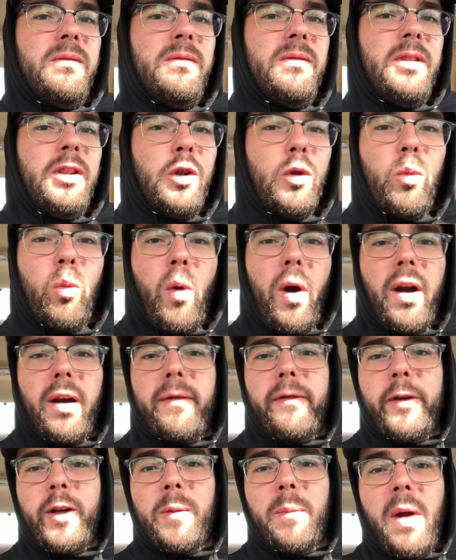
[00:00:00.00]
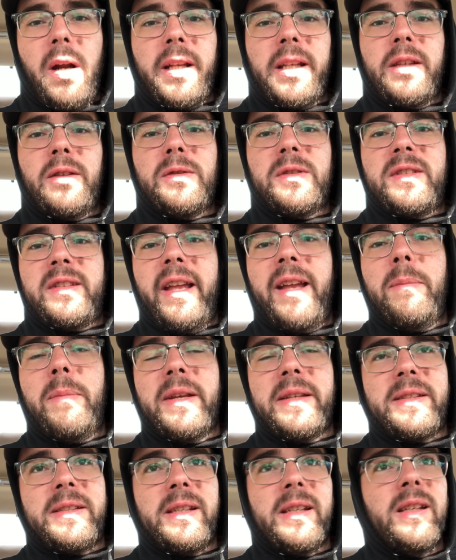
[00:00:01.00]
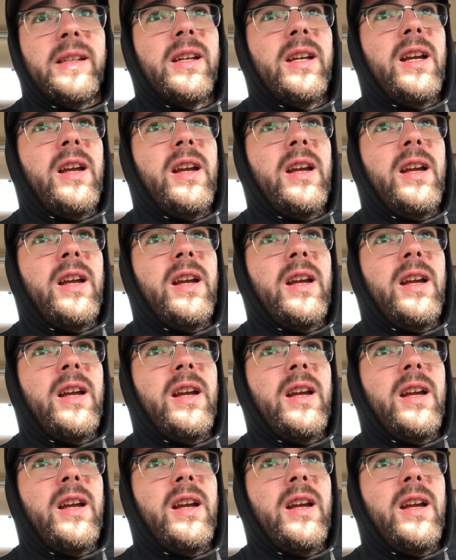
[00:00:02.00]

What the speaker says: work for your money. You stay busy